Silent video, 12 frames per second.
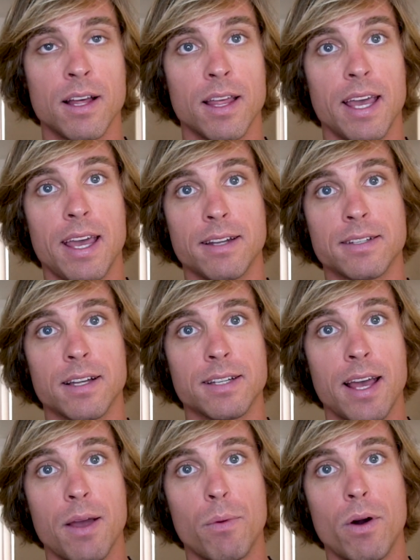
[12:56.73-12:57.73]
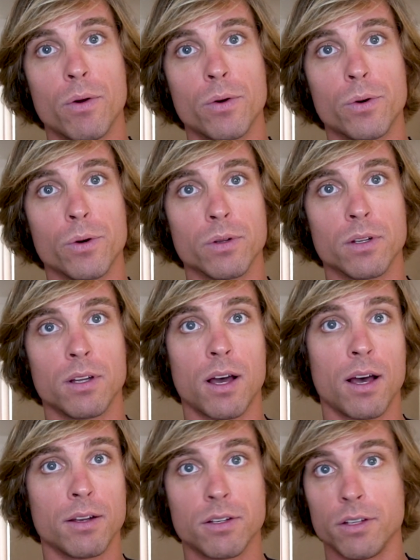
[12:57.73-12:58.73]
it says, hey, whoa, cool,
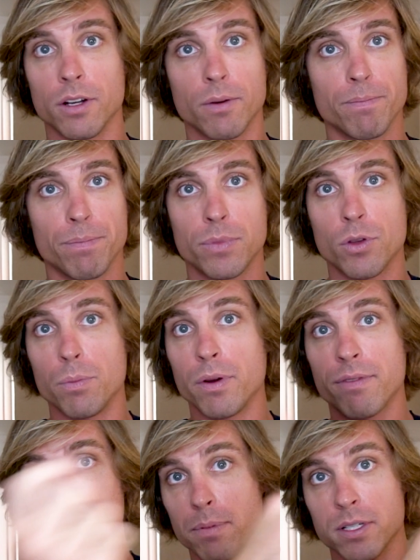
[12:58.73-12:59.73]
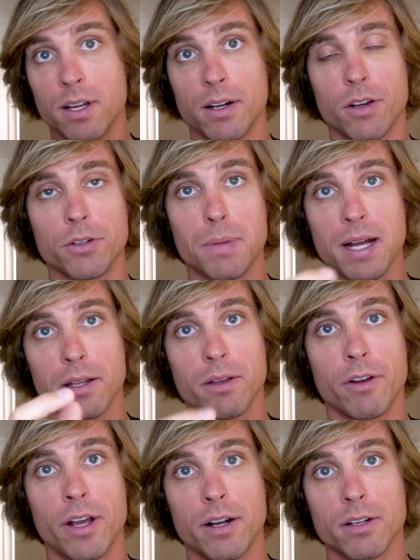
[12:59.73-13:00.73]
2.5% goes back to the
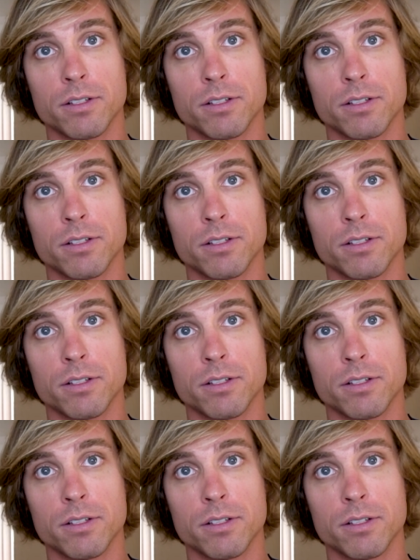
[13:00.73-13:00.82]
creator.